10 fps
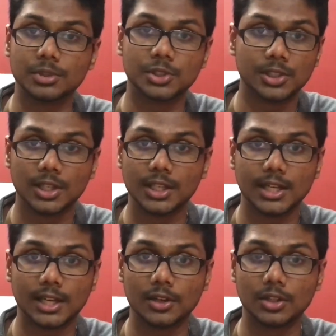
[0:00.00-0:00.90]
machine
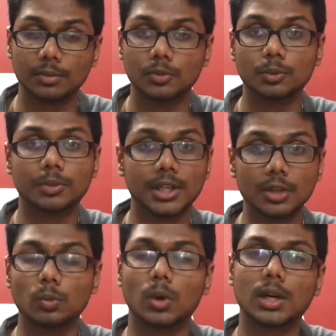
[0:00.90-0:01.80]
learning algorithm to
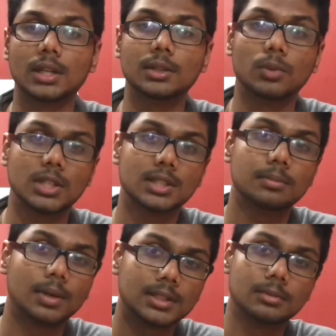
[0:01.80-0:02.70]
predict what is
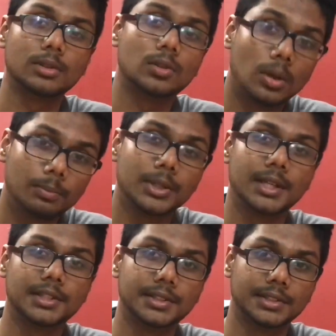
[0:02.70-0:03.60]
the possible
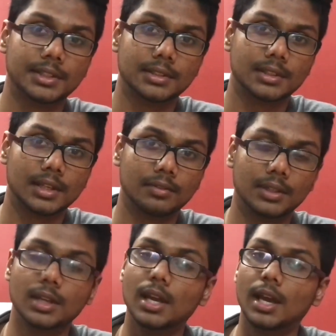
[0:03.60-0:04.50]
complications he is
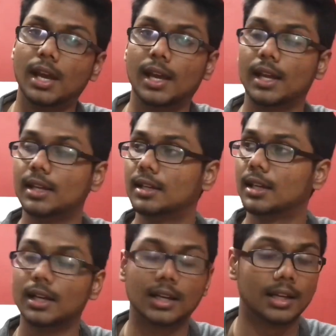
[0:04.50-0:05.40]
having. And
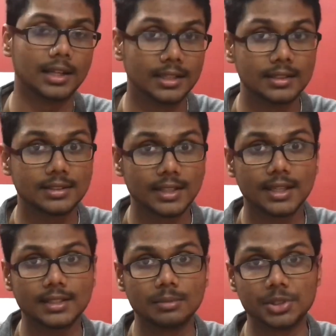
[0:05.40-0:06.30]
in this
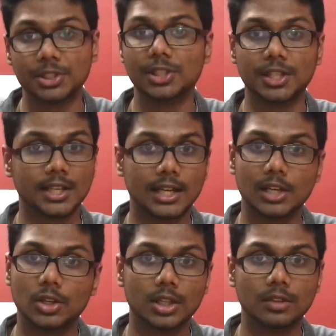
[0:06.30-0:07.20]
case, the machine learning
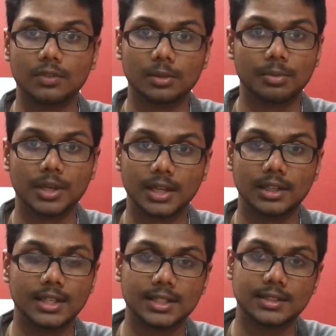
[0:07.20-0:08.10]
algorithm will
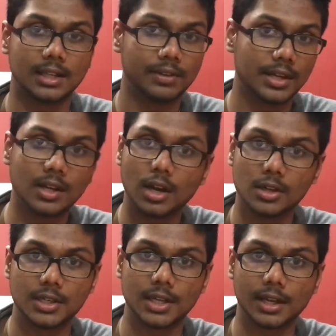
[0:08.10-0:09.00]
predict he is having a
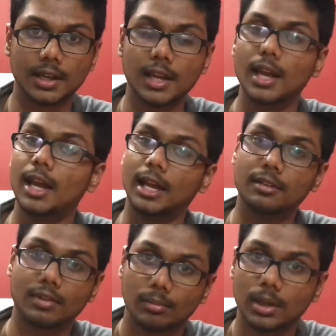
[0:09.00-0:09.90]
heart attack.
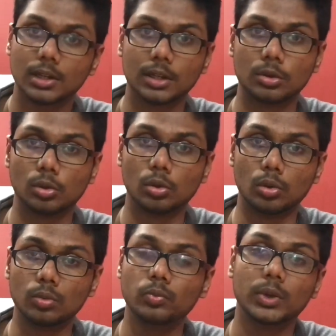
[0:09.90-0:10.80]
And from our control
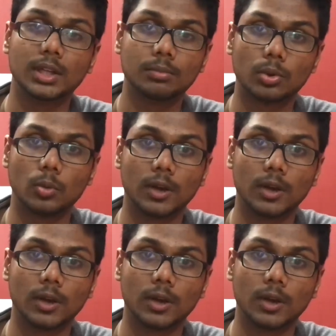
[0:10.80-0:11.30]
room, we can